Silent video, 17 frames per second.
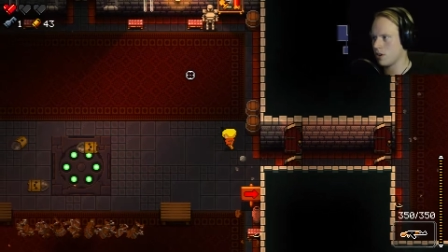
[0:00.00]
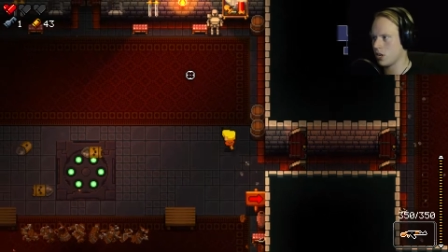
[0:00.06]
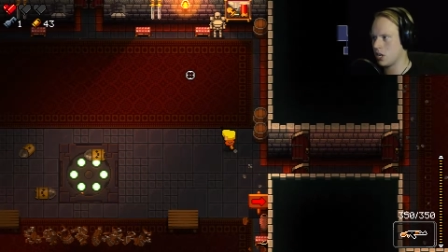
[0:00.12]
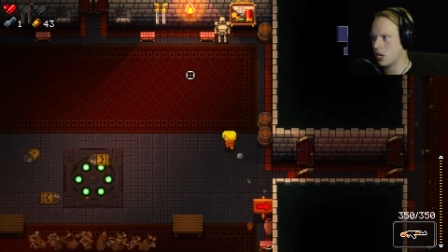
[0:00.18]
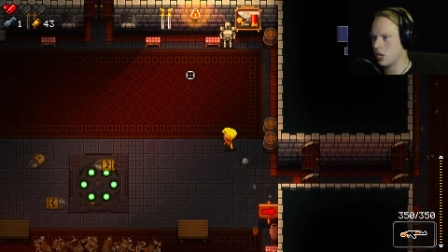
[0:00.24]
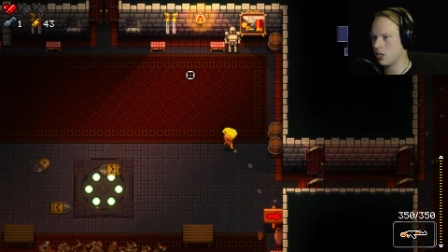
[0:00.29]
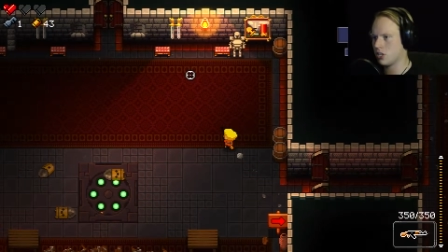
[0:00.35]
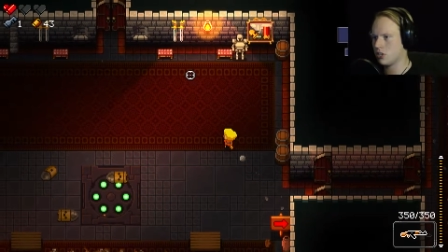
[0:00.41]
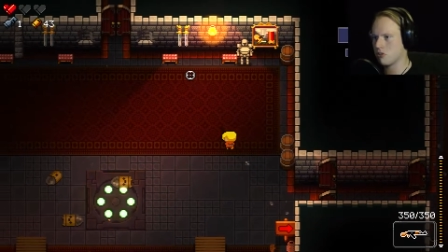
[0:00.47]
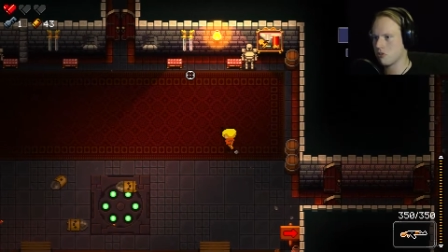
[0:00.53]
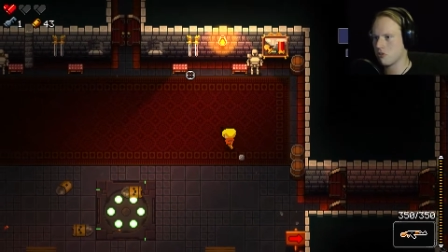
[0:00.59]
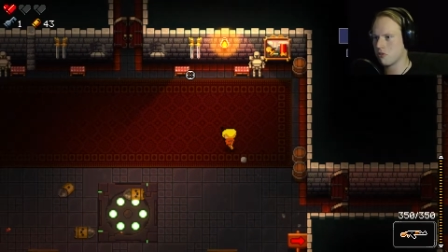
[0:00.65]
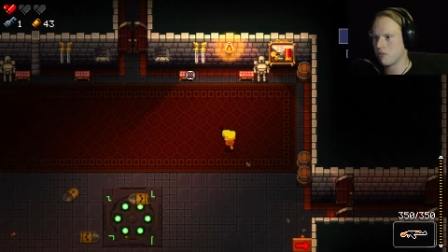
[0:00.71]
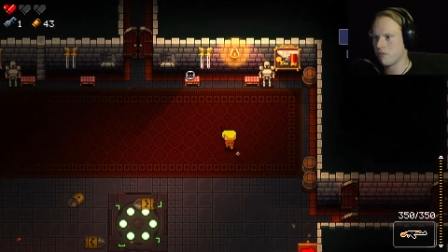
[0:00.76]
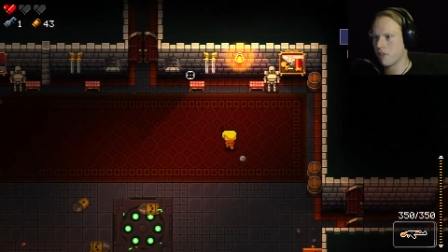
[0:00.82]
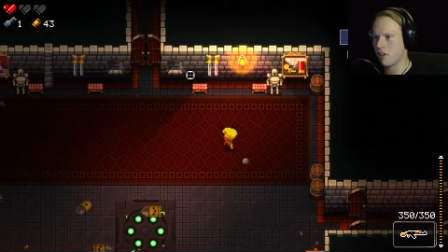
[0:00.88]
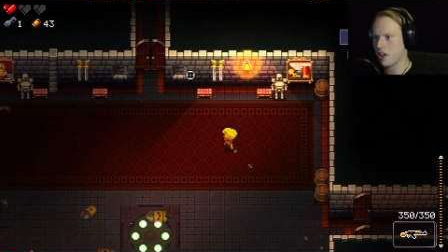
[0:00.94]
need
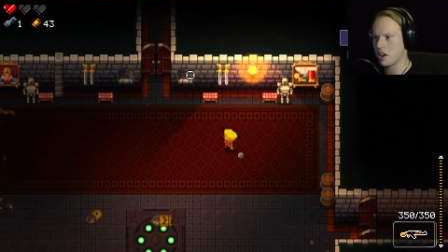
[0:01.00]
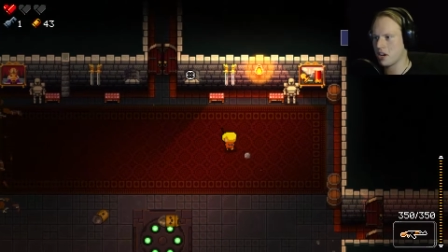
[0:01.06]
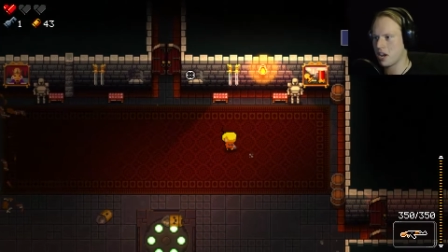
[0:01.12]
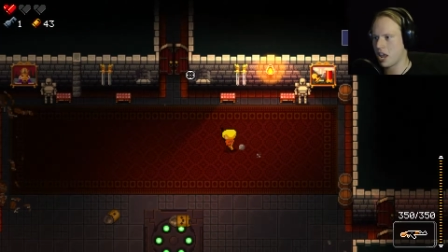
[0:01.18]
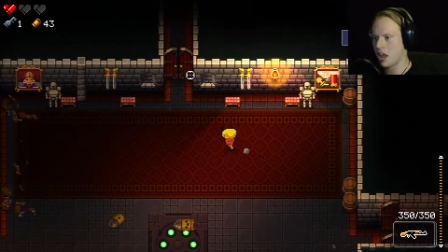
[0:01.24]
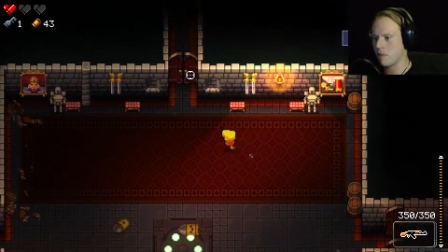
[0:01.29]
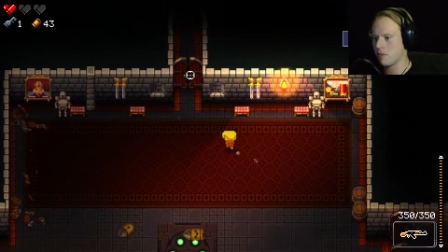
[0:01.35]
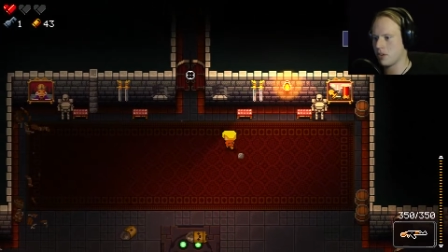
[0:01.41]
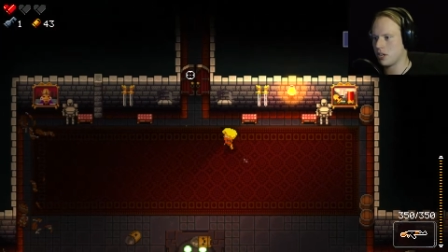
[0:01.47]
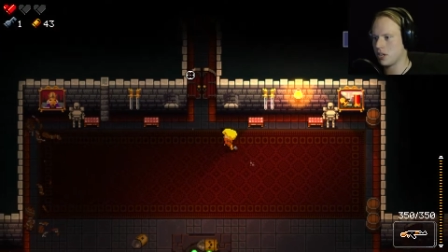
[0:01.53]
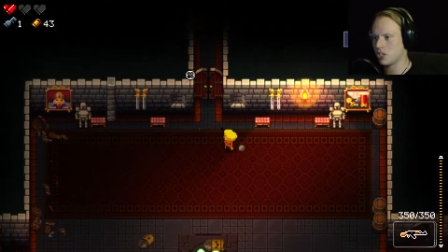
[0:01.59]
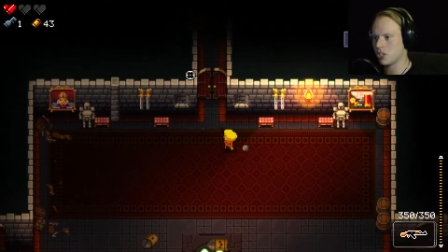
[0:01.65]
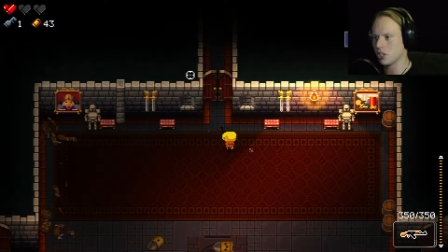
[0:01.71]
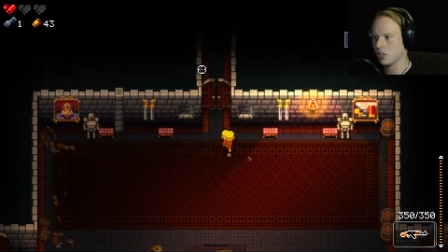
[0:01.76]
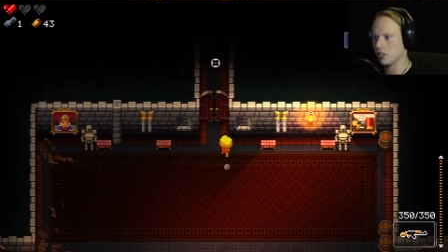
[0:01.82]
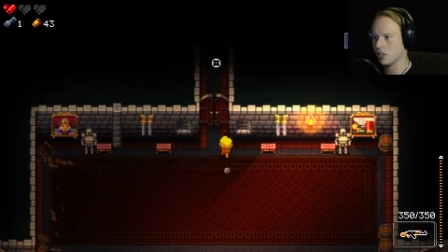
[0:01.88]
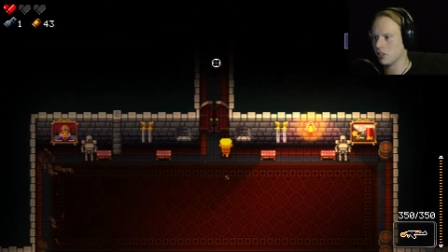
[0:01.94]
to find
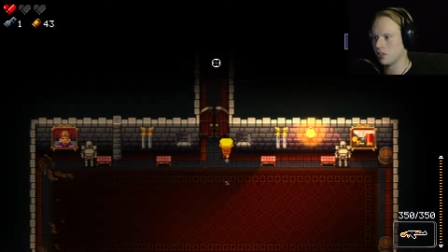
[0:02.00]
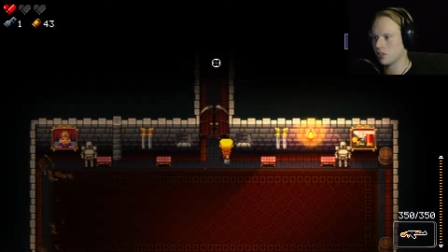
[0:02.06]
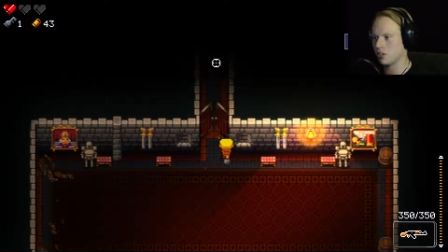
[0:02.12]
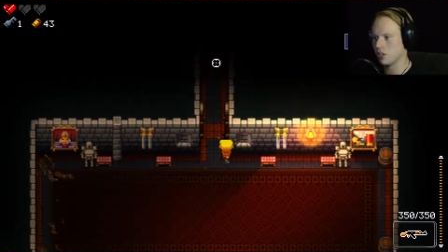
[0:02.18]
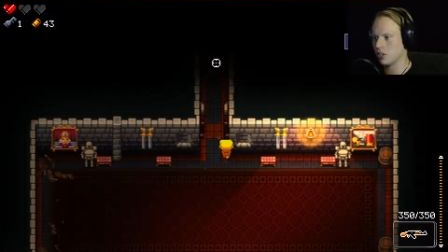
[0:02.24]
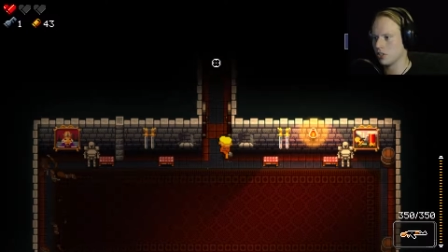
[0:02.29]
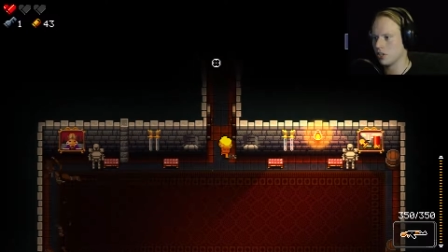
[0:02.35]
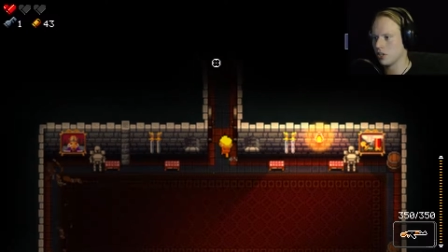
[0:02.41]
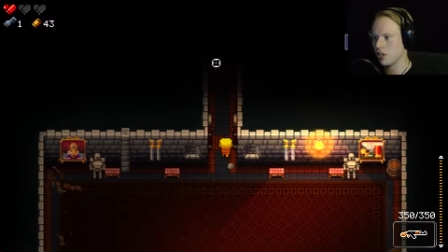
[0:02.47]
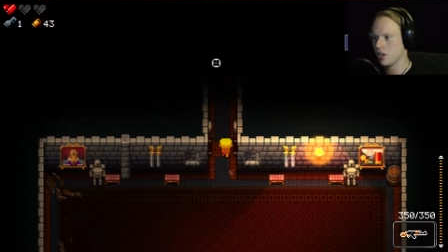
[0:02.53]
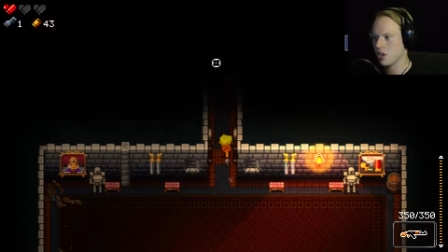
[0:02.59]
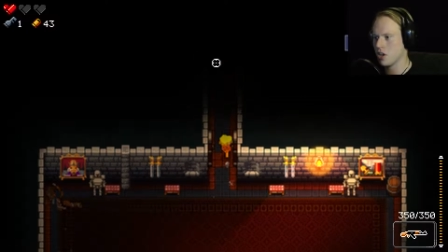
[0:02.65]
ammunition. It's just